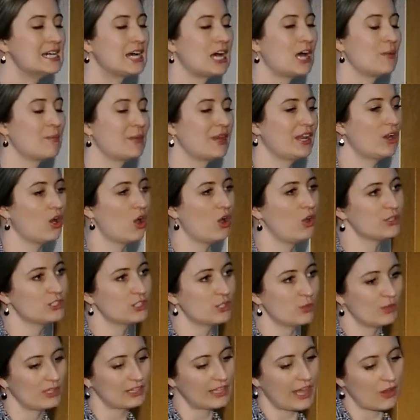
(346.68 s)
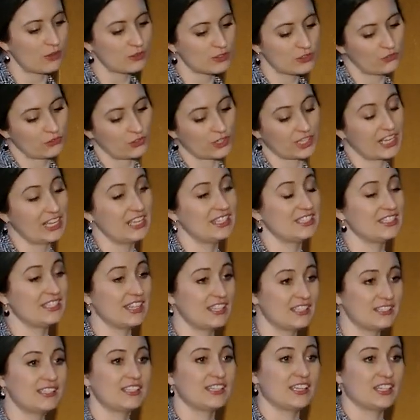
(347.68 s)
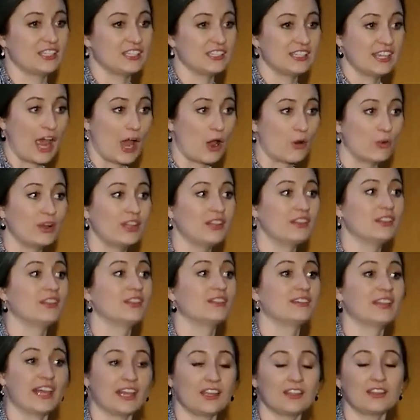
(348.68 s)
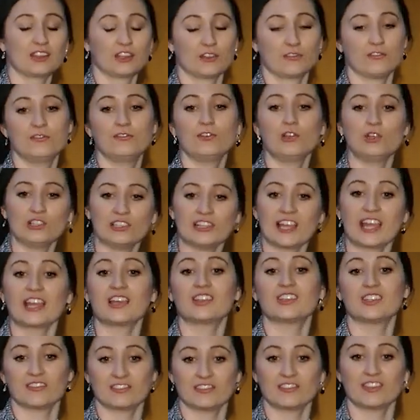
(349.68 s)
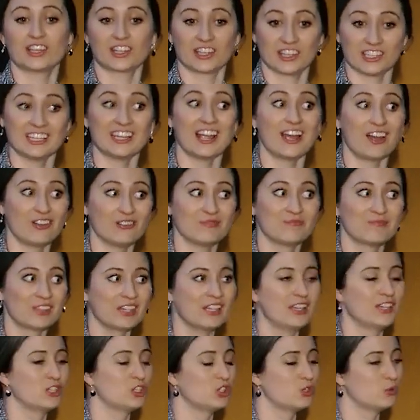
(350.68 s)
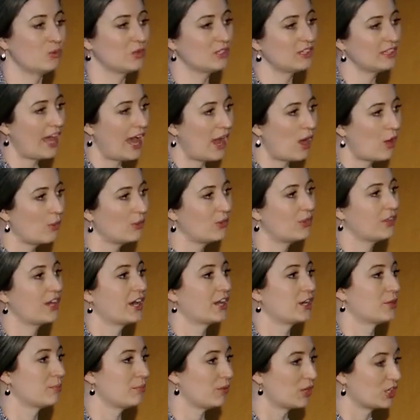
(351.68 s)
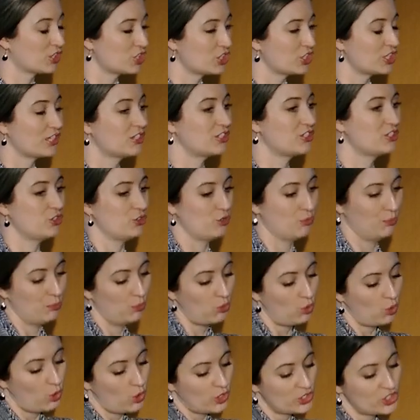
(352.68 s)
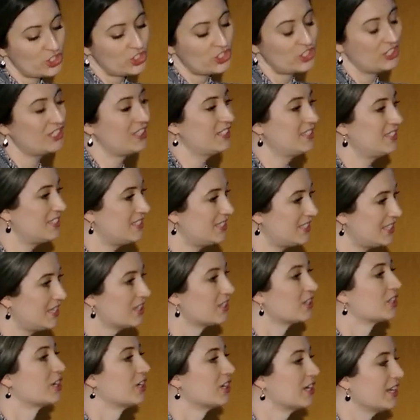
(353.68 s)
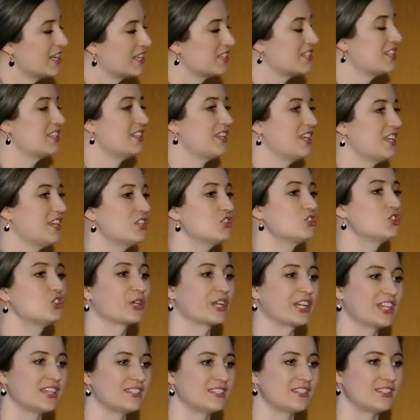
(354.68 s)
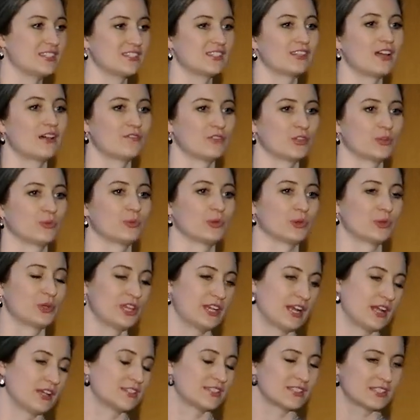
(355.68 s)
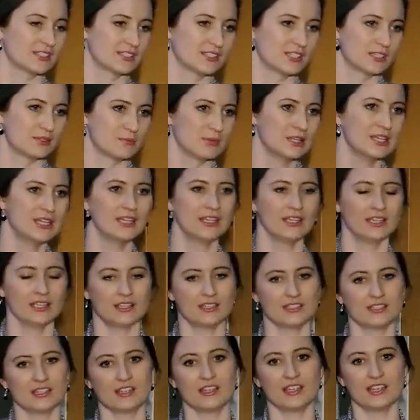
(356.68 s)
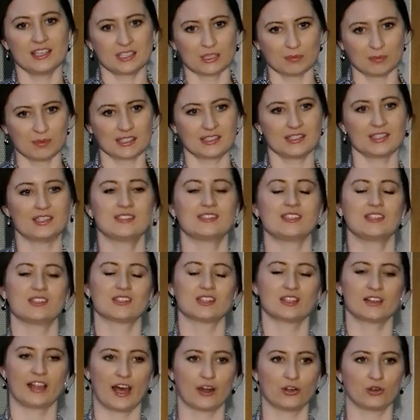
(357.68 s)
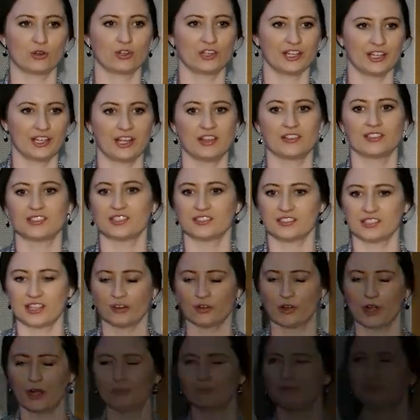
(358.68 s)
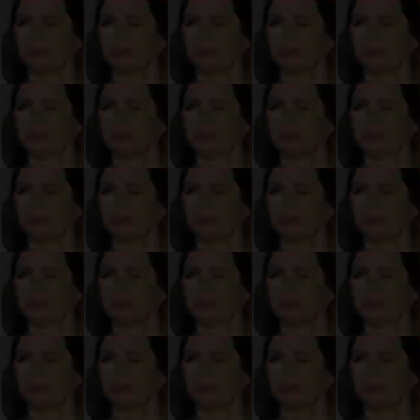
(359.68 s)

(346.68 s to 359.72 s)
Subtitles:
And it also allows for condensing down in the full length of the canal to allow the gutta percha to push sealer into the intricacies of the root canal system, into isthmuses, into lateral canals, etc.